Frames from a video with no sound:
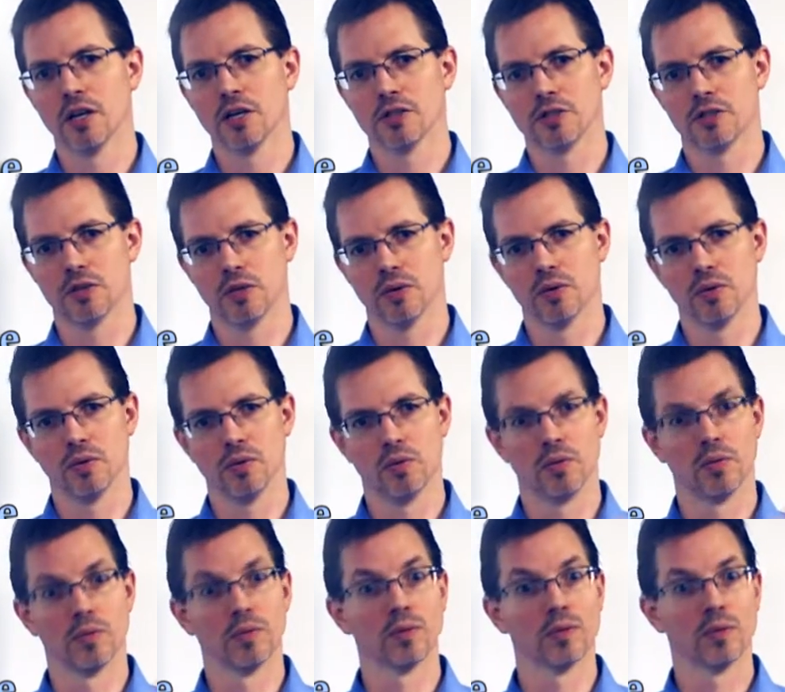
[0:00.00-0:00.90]
to
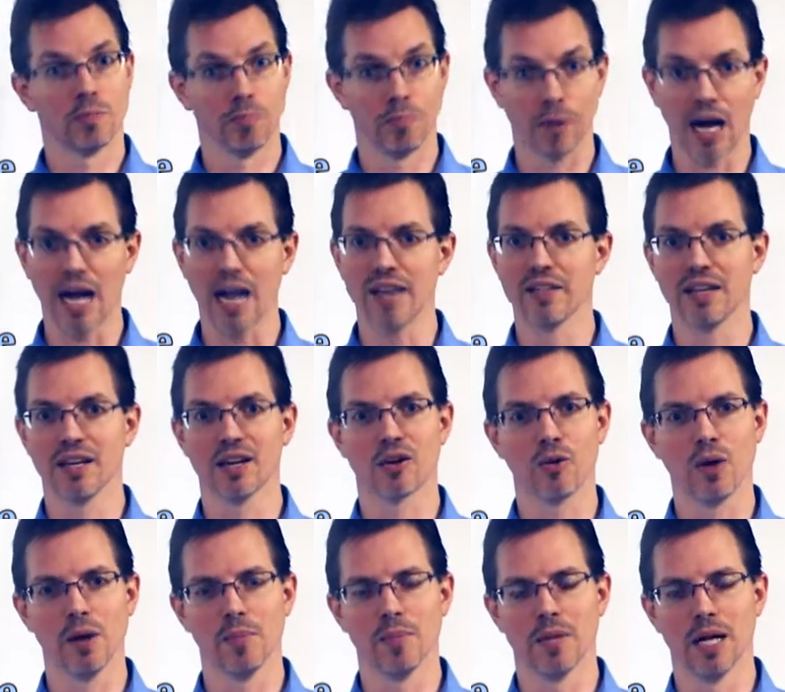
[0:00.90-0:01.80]
buy the
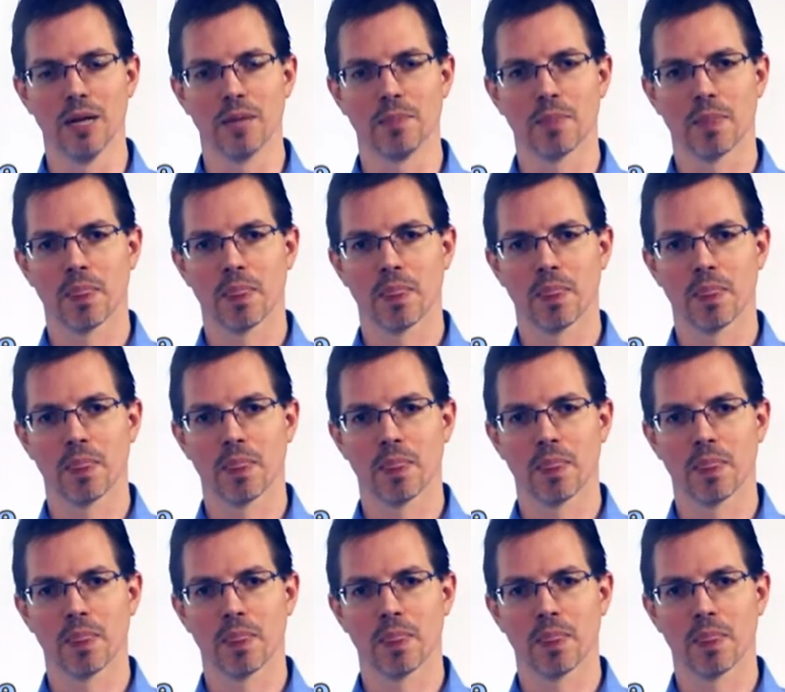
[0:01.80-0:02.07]
equipment.